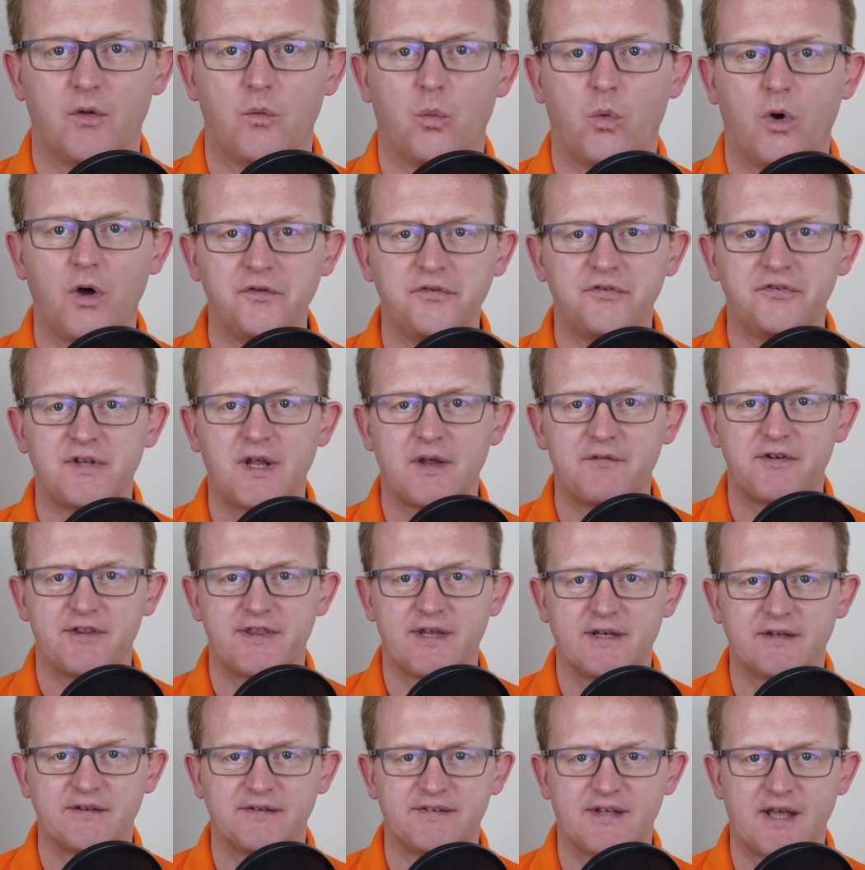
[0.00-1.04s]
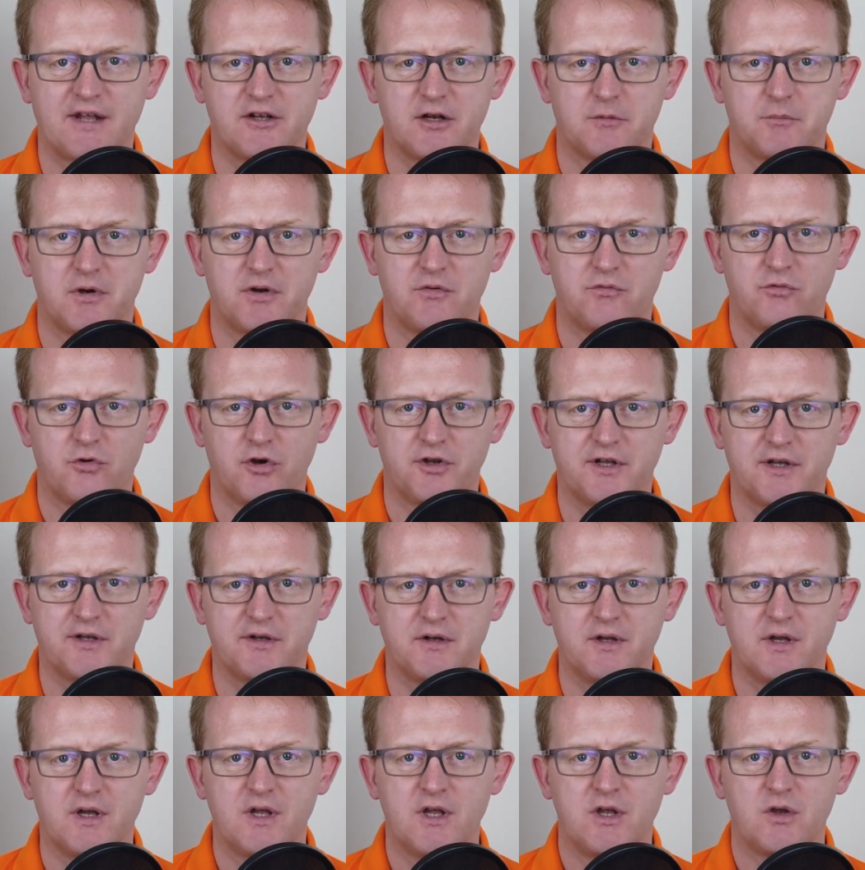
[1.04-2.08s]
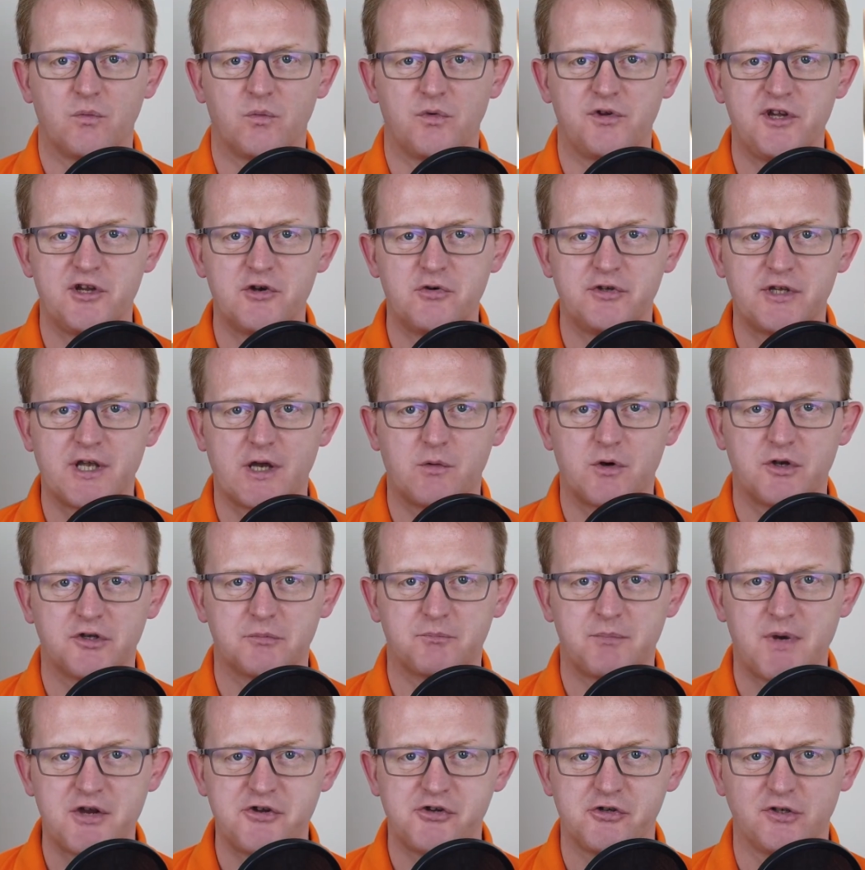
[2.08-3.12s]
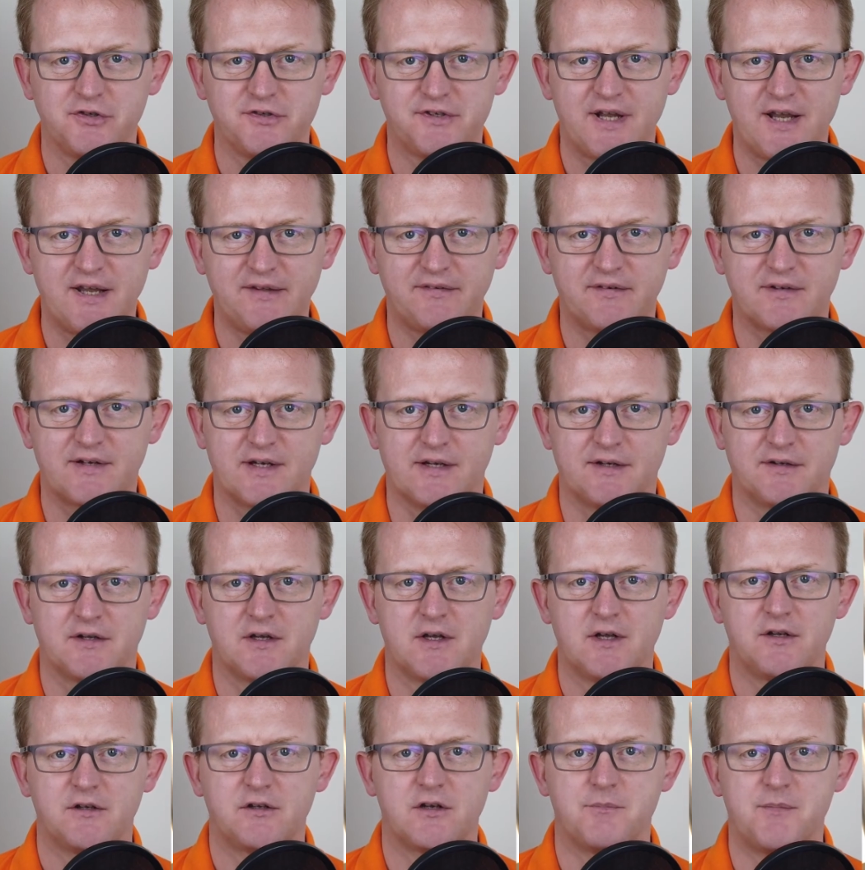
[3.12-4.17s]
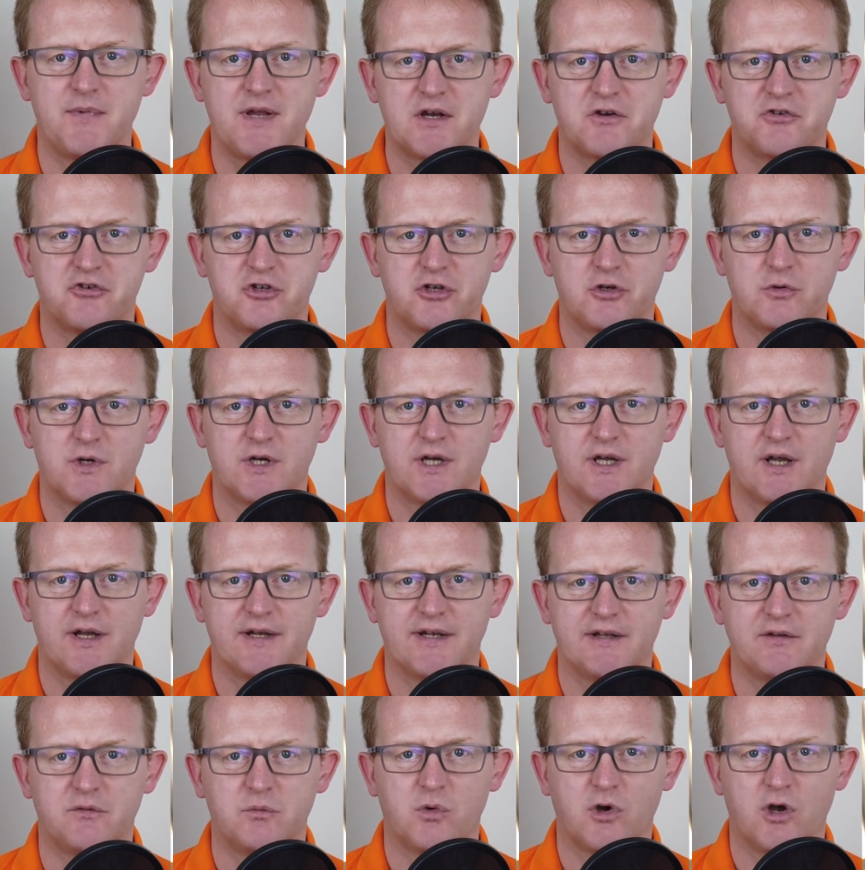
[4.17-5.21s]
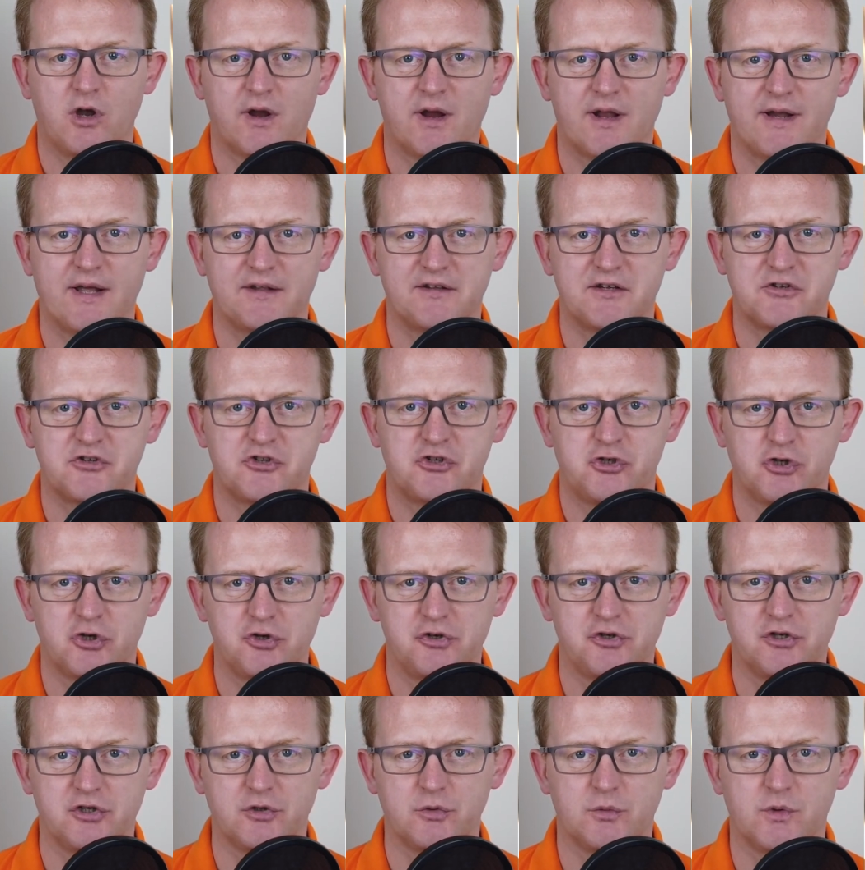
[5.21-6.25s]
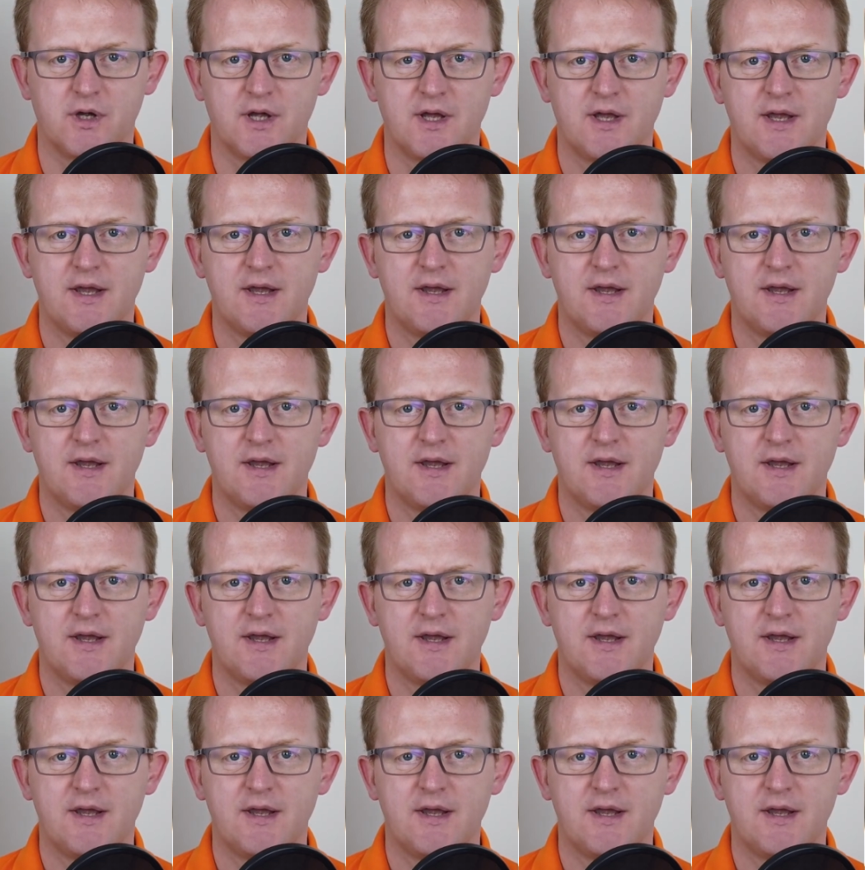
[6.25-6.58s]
And once everything's set up and running, we use our special test kit to make sure it is working as it should do.